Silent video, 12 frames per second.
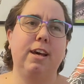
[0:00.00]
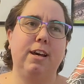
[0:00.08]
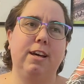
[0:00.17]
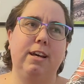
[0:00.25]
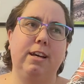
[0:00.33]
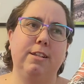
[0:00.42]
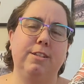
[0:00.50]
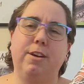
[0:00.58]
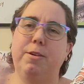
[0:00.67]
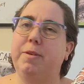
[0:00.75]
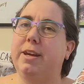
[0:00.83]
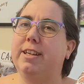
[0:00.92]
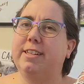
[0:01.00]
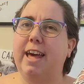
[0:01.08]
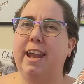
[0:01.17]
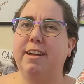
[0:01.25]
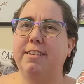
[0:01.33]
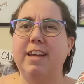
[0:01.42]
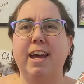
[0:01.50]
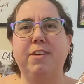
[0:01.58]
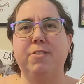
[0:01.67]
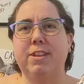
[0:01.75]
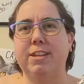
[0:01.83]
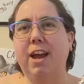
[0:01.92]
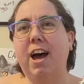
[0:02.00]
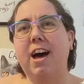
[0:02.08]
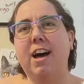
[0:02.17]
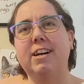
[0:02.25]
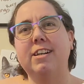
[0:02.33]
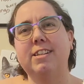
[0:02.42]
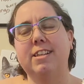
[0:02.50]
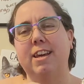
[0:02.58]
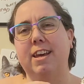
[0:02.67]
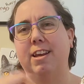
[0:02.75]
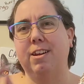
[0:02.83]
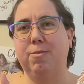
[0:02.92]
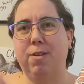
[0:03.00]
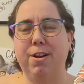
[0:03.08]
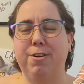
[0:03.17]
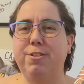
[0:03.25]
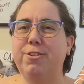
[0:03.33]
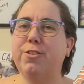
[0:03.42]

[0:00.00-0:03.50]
Uh, so I went and sat outside with the dogs and watered